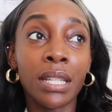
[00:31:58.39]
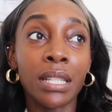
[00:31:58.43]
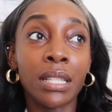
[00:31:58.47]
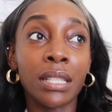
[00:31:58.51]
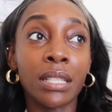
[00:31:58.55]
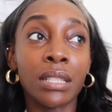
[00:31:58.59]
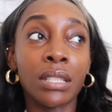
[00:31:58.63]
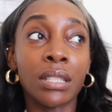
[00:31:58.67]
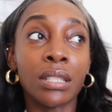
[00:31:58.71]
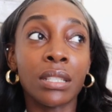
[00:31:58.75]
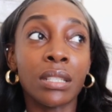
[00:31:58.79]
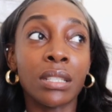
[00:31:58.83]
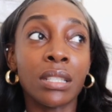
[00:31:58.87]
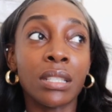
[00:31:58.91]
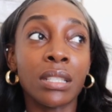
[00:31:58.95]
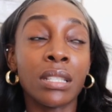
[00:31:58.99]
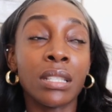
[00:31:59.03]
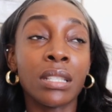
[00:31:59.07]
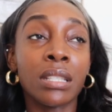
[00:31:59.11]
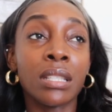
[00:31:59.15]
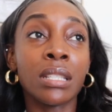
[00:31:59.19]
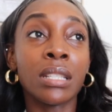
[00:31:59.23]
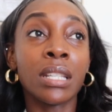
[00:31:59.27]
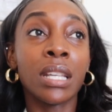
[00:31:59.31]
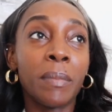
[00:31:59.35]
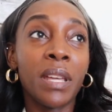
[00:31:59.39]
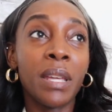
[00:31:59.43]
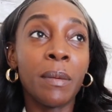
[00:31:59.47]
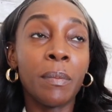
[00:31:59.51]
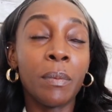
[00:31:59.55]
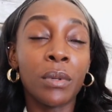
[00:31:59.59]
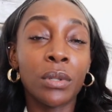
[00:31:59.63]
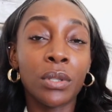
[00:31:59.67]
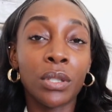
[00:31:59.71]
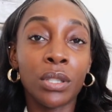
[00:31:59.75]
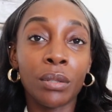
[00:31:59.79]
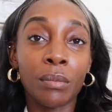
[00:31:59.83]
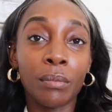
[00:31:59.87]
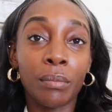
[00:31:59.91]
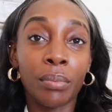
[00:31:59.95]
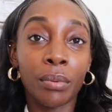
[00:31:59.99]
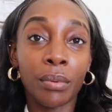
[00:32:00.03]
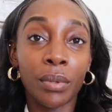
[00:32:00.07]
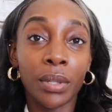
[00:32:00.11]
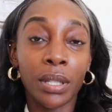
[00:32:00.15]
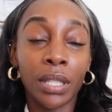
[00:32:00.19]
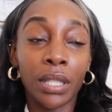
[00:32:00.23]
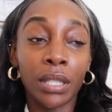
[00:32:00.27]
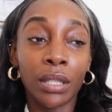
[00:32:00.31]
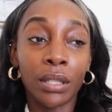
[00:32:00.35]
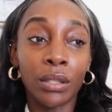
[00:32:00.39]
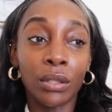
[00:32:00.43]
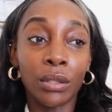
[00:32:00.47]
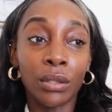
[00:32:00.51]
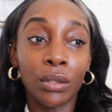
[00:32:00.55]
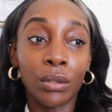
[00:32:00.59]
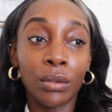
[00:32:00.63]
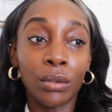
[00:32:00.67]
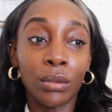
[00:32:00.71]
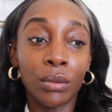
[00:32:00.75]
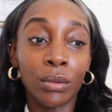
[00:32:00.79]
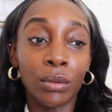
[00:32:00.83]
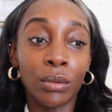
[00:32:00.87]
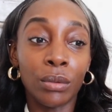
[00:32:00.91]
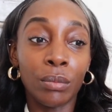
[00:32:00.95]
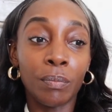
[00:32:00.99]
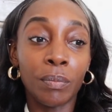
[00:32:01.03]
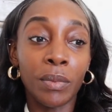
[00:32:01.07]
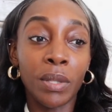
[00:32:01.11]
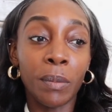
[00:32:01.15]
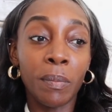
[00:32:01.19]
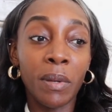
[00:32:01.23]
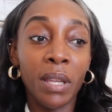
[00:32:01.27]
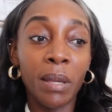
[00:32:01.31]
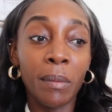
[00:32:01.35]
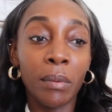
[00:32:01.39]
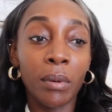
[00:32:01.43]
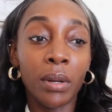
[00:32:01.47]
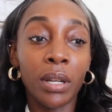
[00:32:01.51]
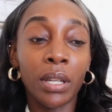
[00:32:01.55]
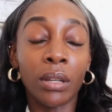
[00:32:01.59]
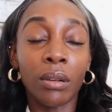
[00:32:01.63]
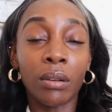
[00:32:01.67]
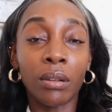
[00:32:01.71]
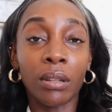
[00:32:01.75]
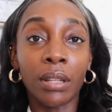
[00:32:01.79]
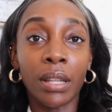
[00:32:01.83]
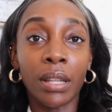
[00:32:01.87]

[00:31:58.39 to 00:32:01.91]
And it's just, people should bring you, the people in your